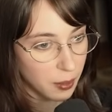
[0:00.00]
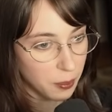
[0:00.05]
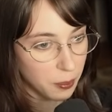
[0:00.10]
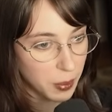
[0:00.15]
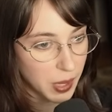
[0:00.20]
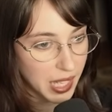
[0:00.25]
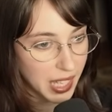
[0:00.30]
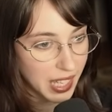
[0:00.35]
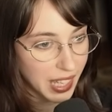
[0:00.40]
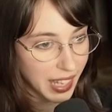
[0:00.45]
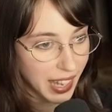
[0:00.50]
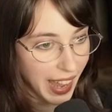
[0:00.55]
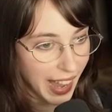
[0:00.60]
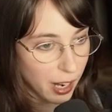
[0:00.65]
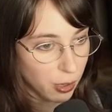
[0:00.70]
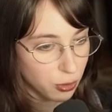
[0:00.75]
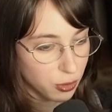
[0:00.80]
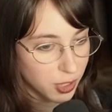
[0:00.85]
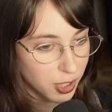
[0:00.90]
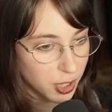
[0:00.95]
Peeking
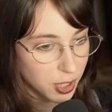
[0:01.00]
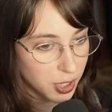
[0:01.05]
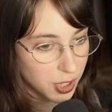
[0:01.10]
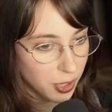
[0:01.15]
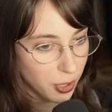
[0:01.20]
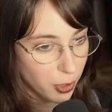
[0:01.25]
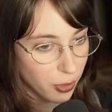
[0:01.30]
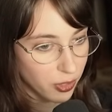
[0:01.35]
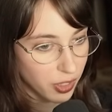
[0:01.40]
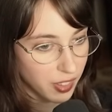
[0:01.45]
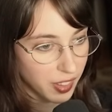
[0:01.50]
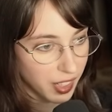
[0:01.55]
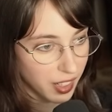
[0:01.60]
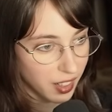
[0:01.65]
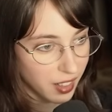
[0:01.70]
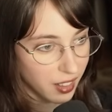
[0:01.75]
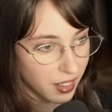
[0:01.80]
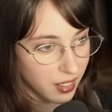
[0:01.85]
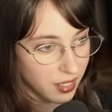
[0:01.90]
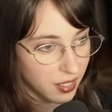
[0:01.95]
out over
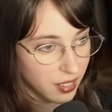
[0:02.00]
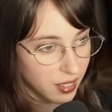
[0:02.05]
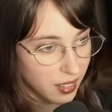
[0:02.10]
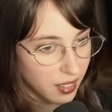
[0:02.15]
there.